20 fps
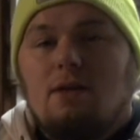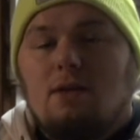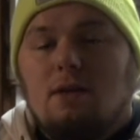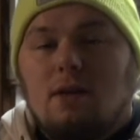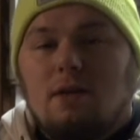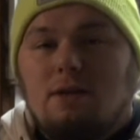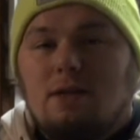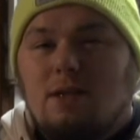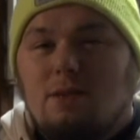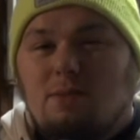
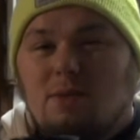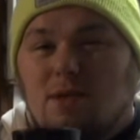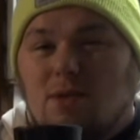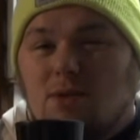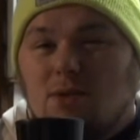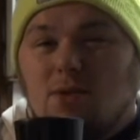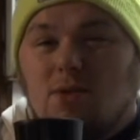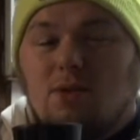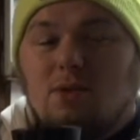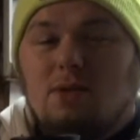attempted
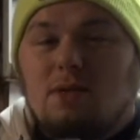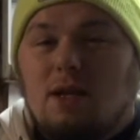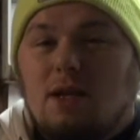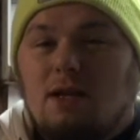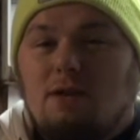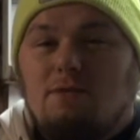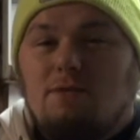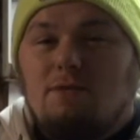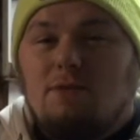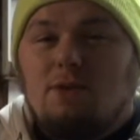
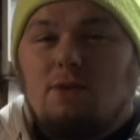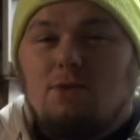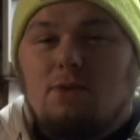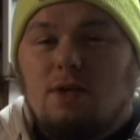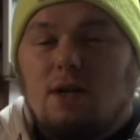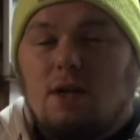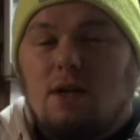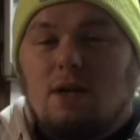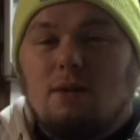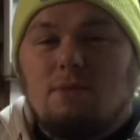suicide a few
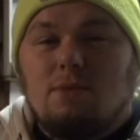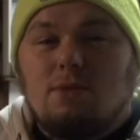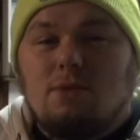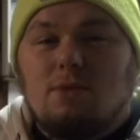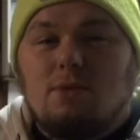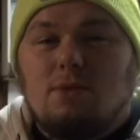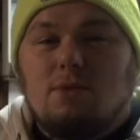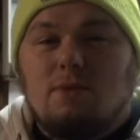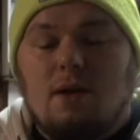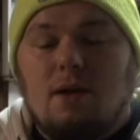
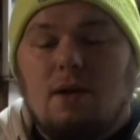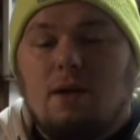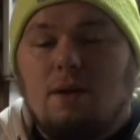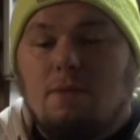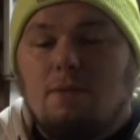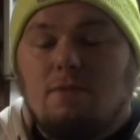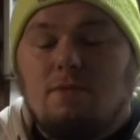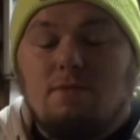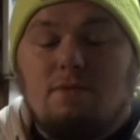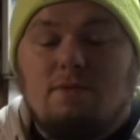times,
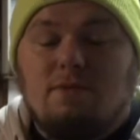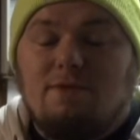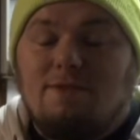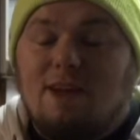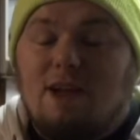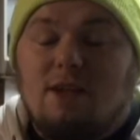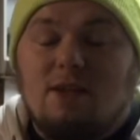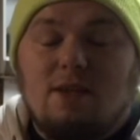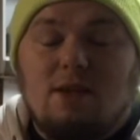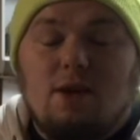
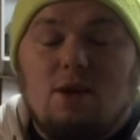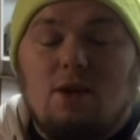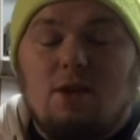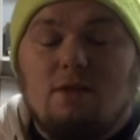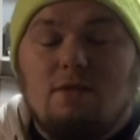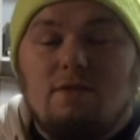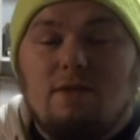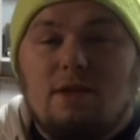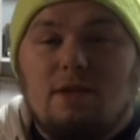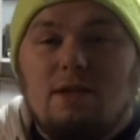failed at
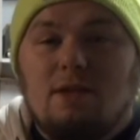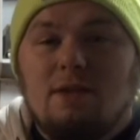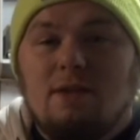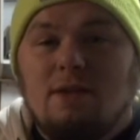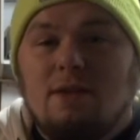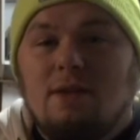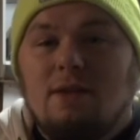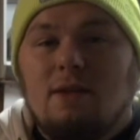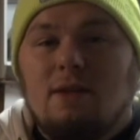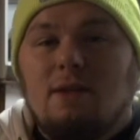all of
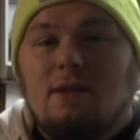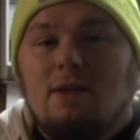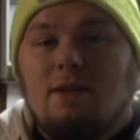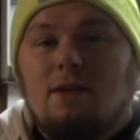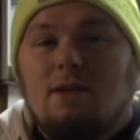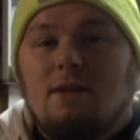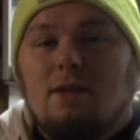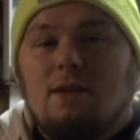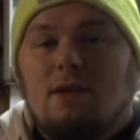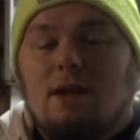it
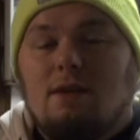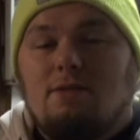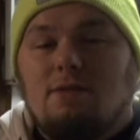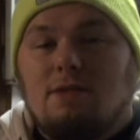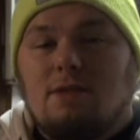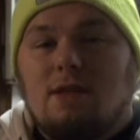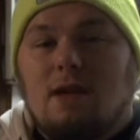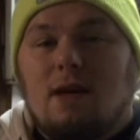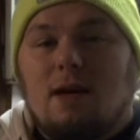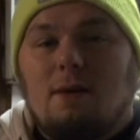
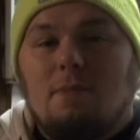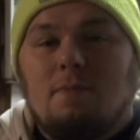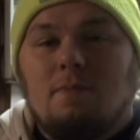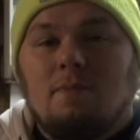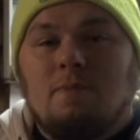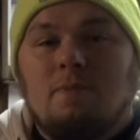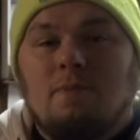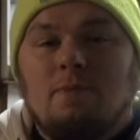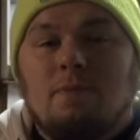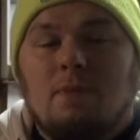every time.
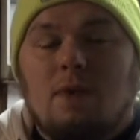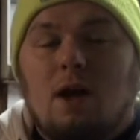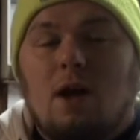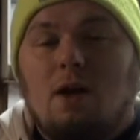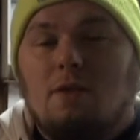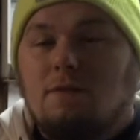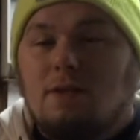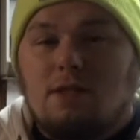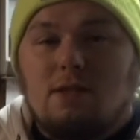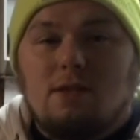
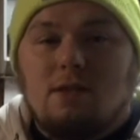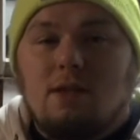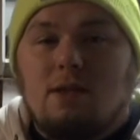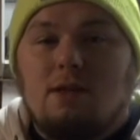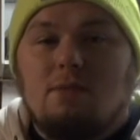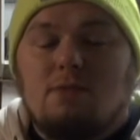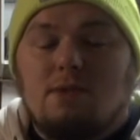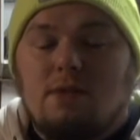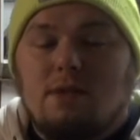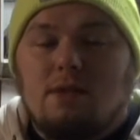Obviously,
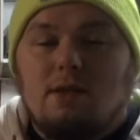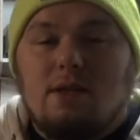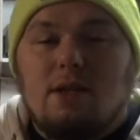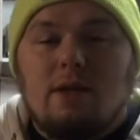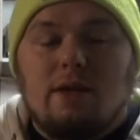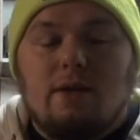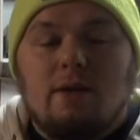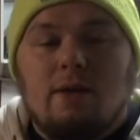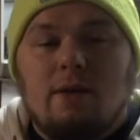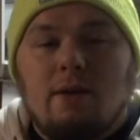I'm still
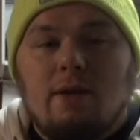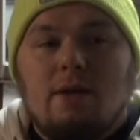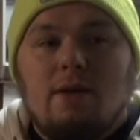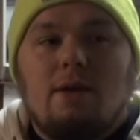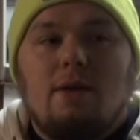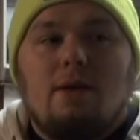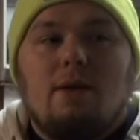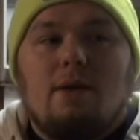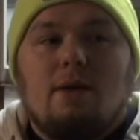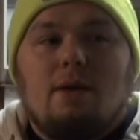here,
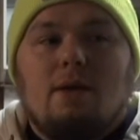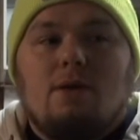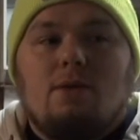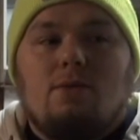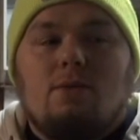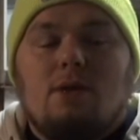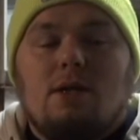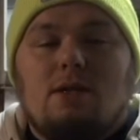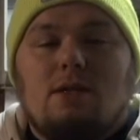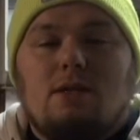
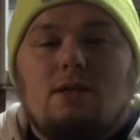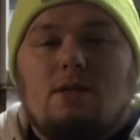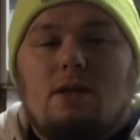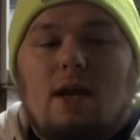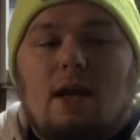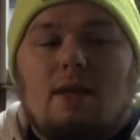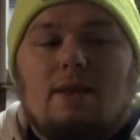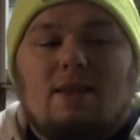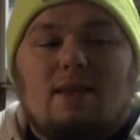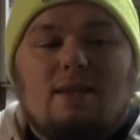which
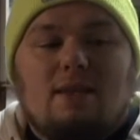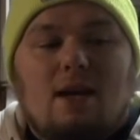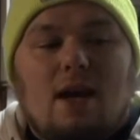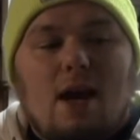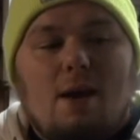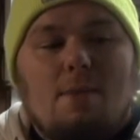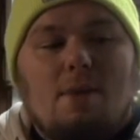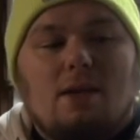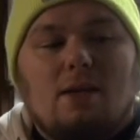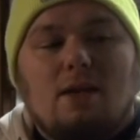at the
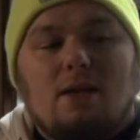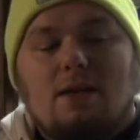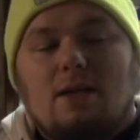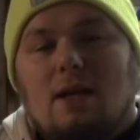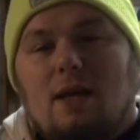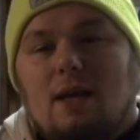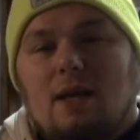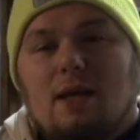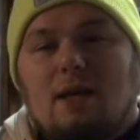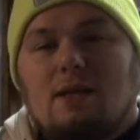time I looked
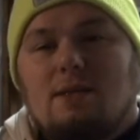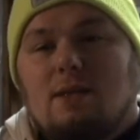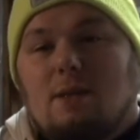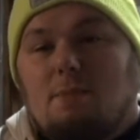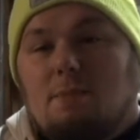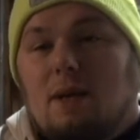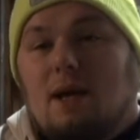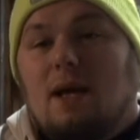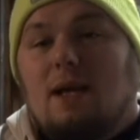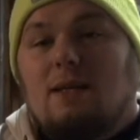at as a
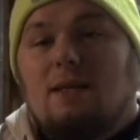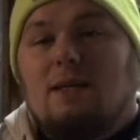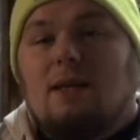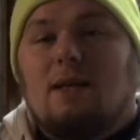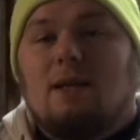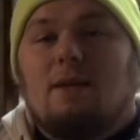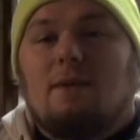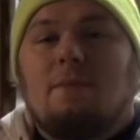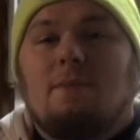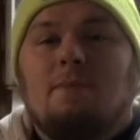bad
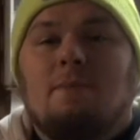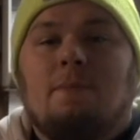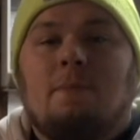thing.